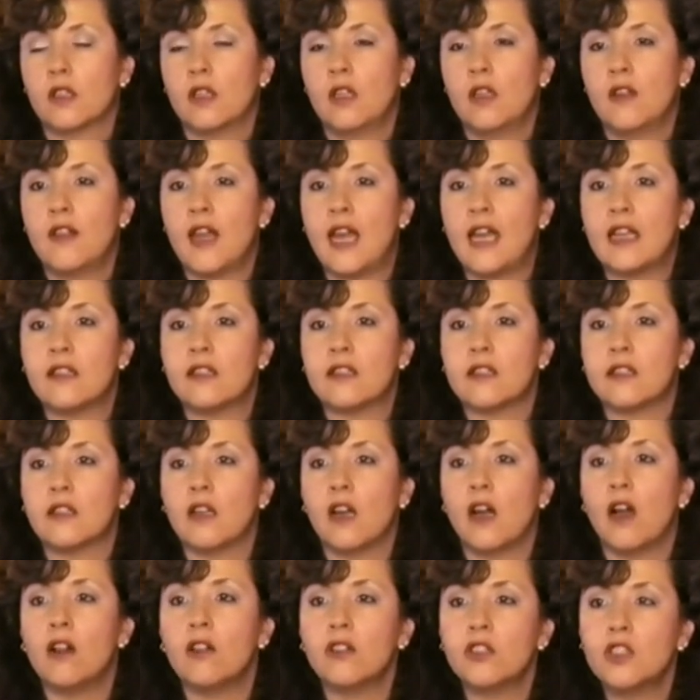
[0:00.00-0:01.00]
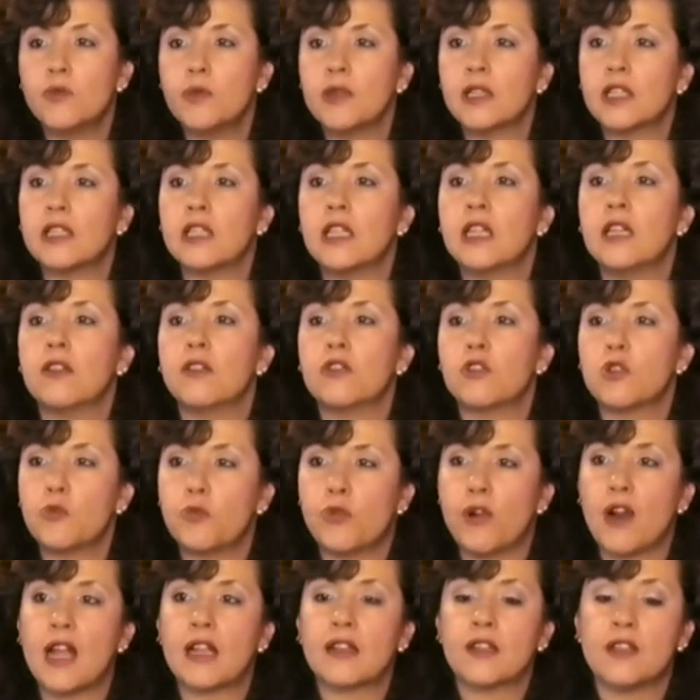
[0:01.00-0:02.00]
that ultimately, through
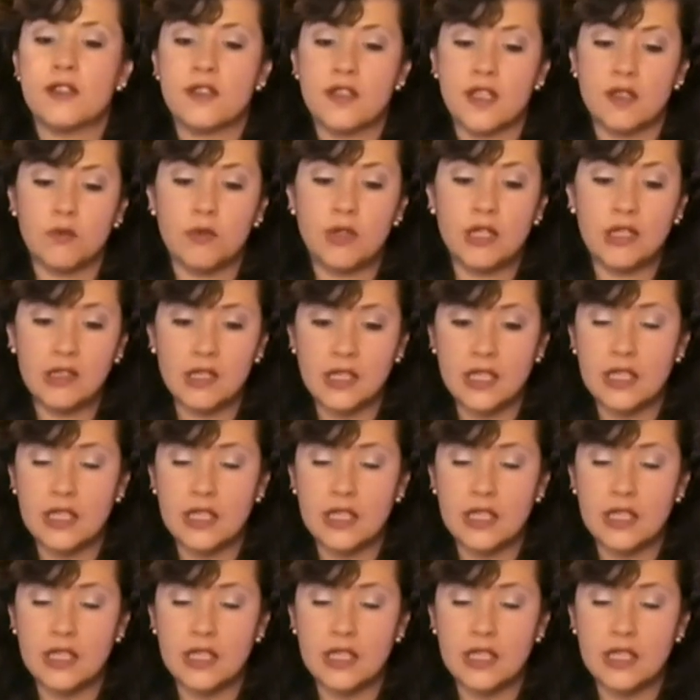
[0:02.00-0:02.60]
practice, it will